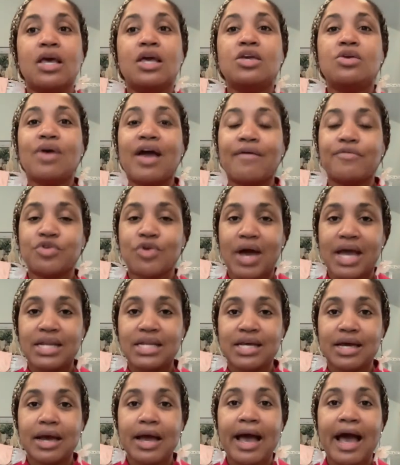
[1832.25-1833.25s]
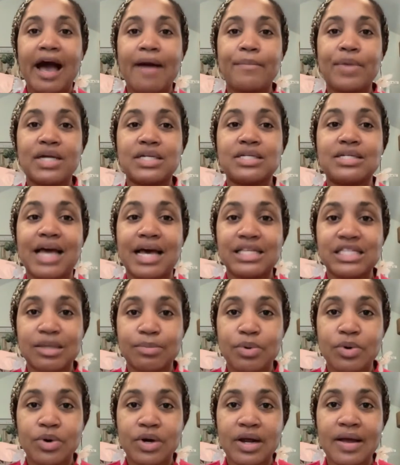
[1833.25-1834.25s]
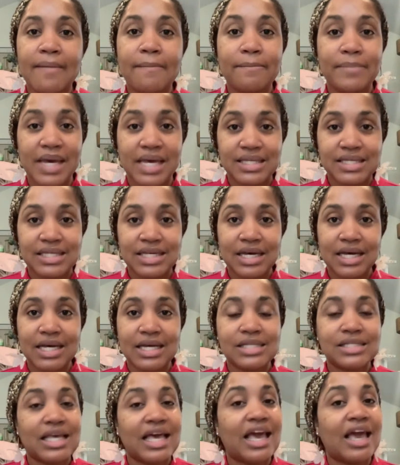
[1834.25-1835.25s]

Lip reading: you have no idea how much that support means to us.